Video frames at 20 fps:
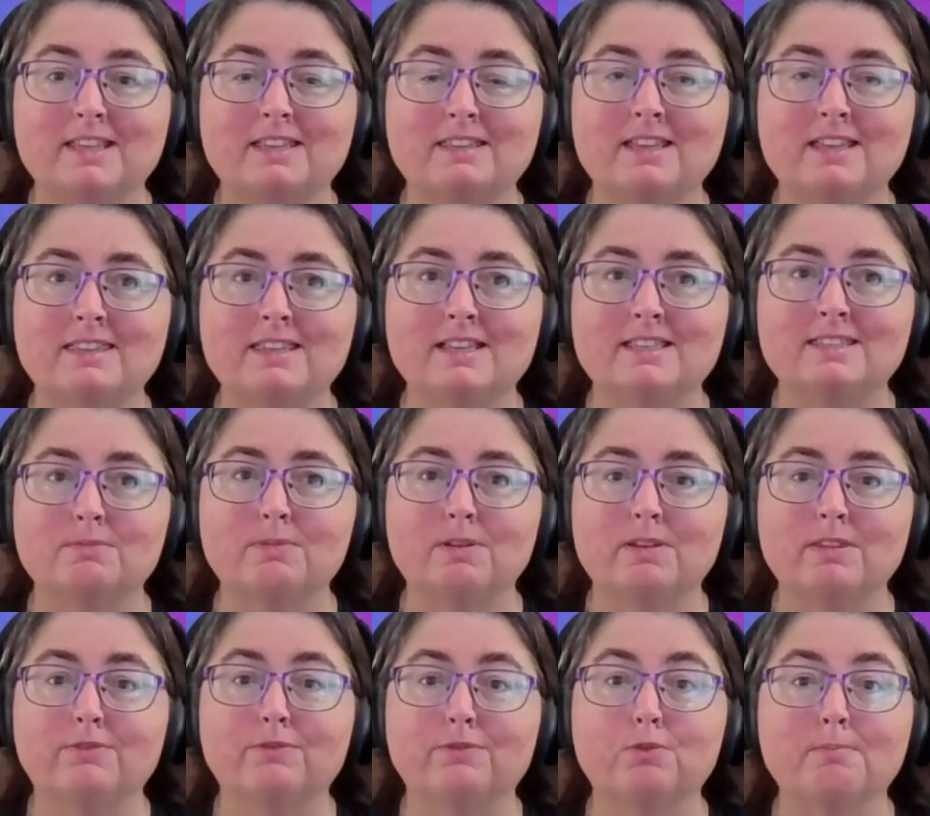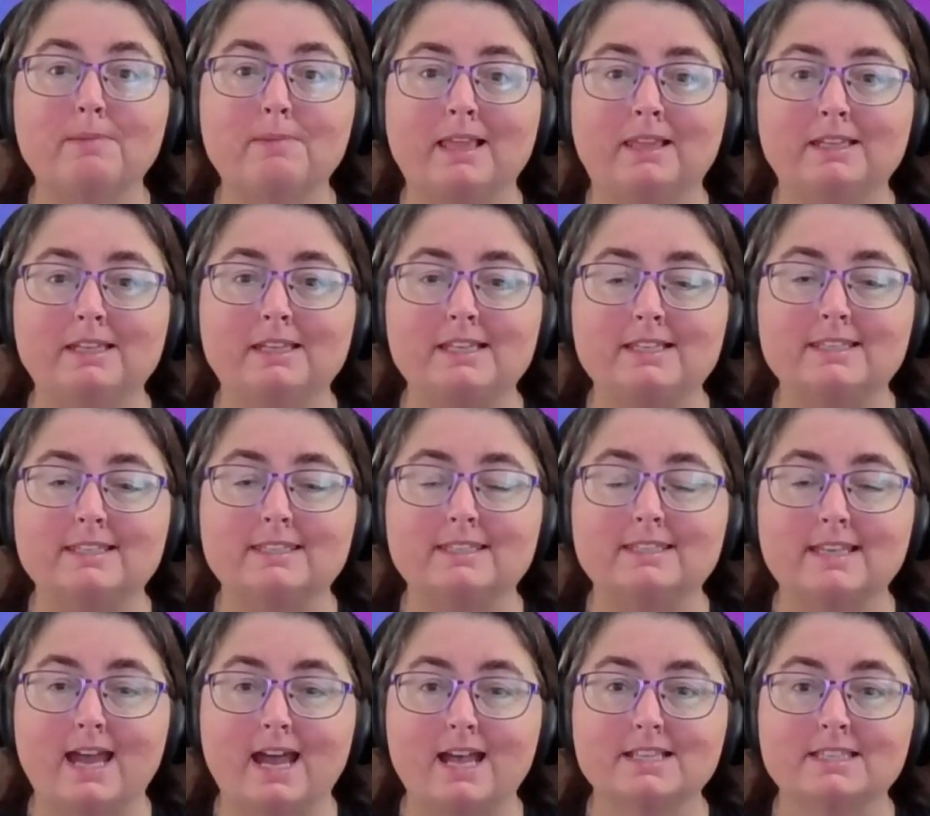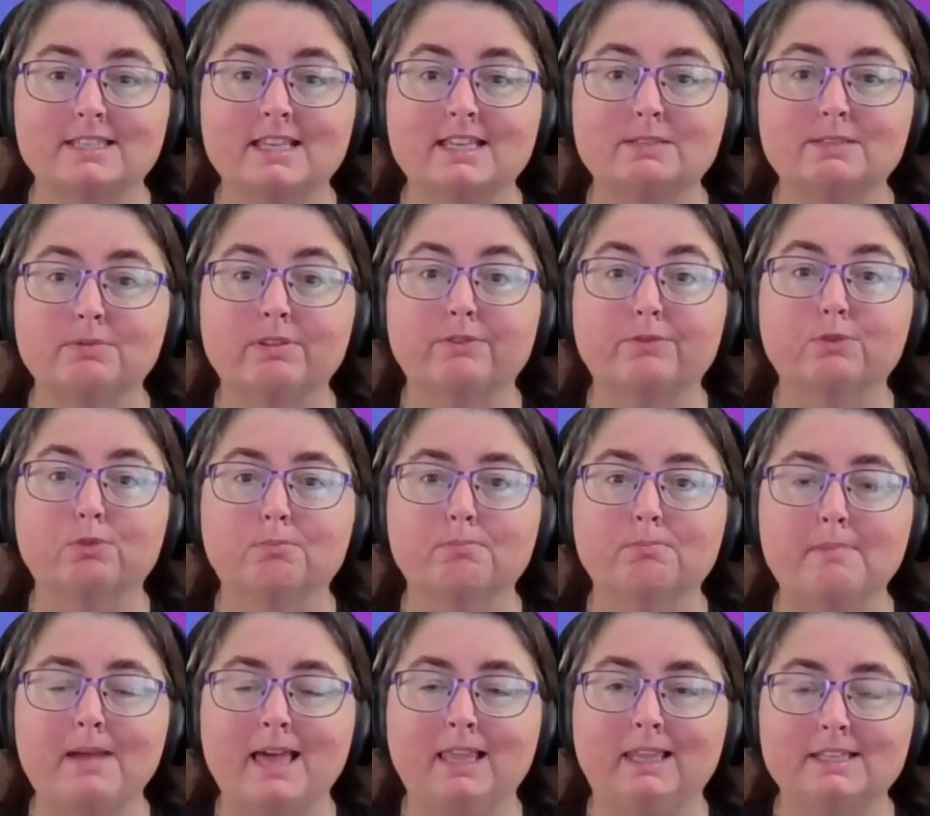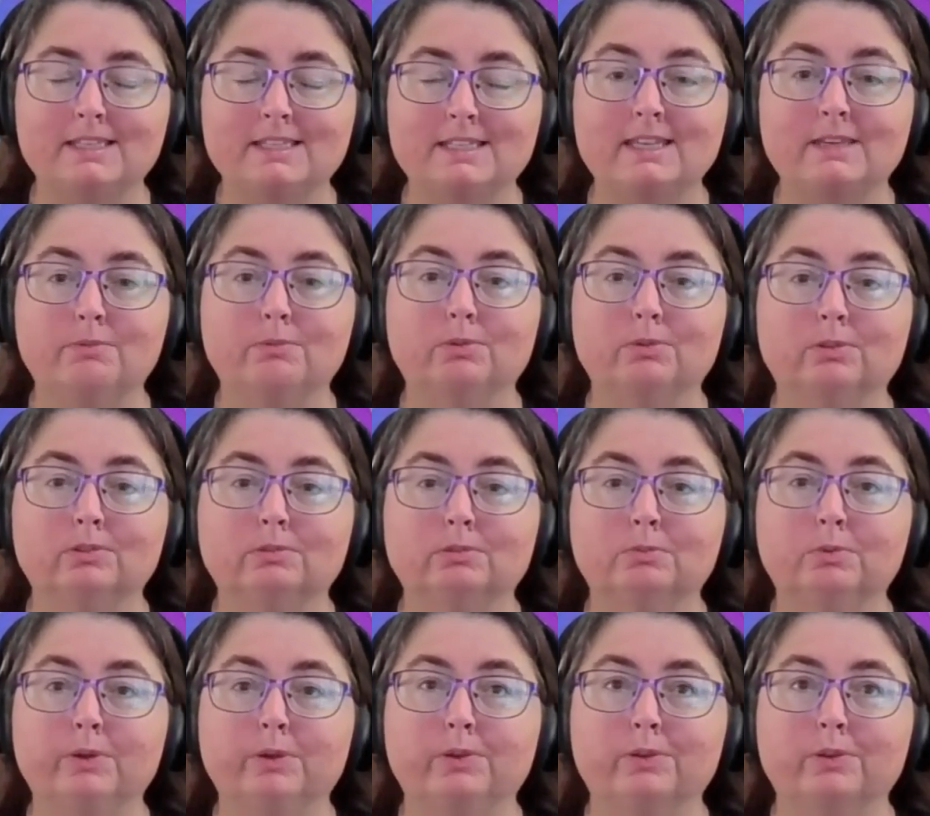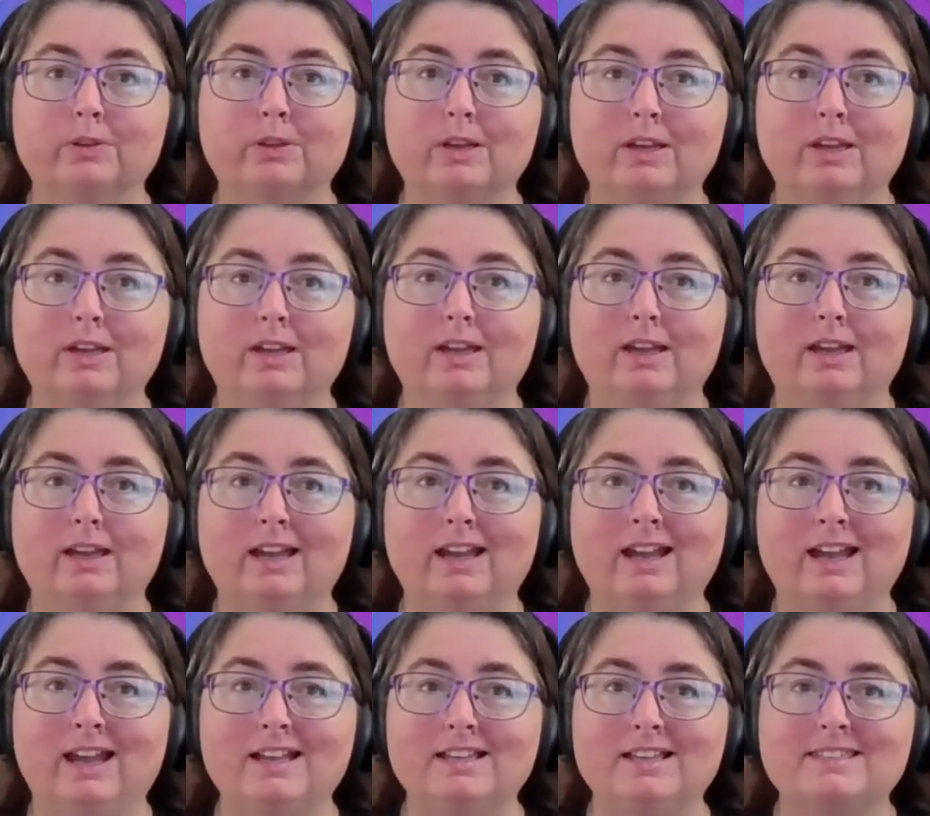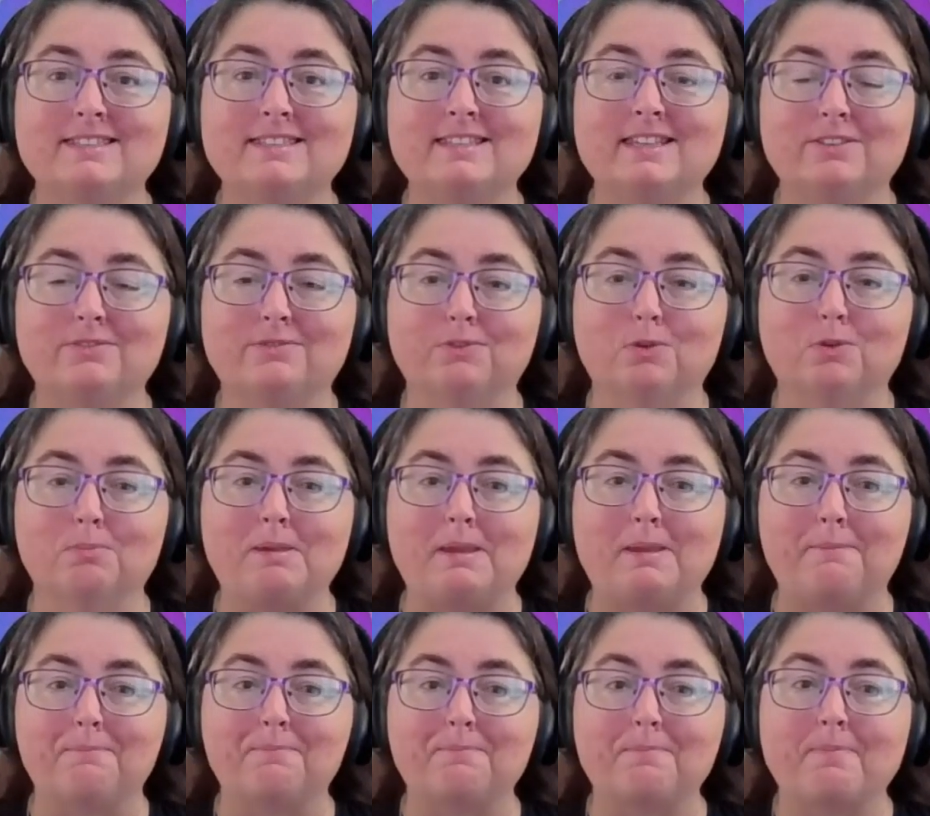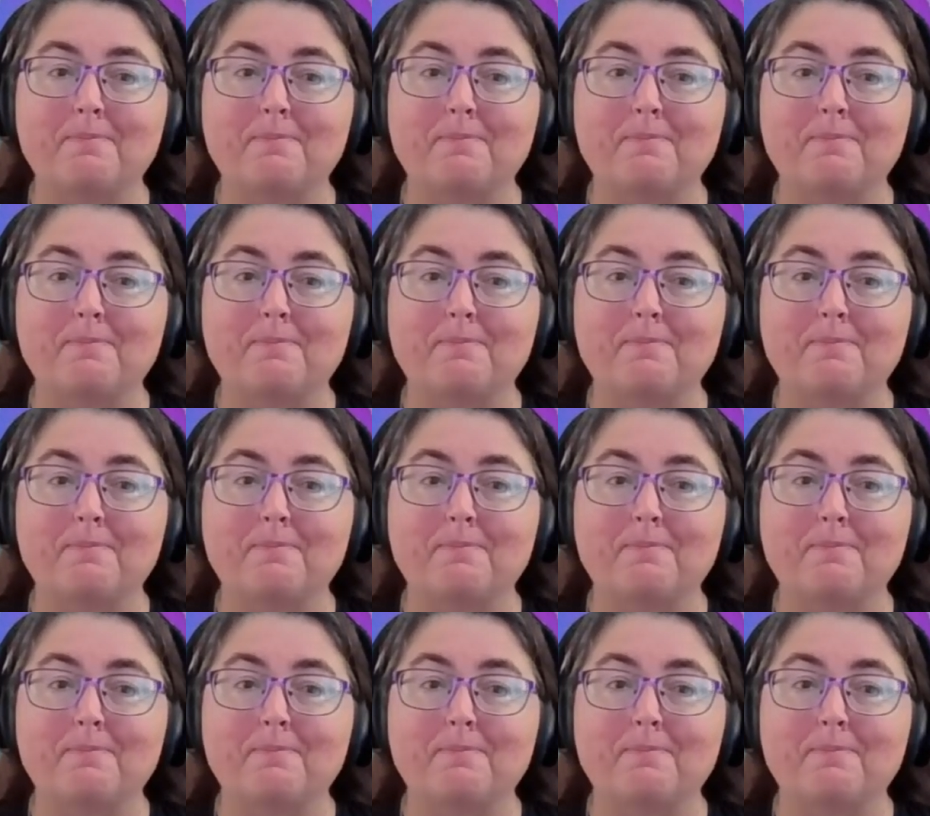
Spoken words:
That's where the formality starts, and that's where the formality will sit for me.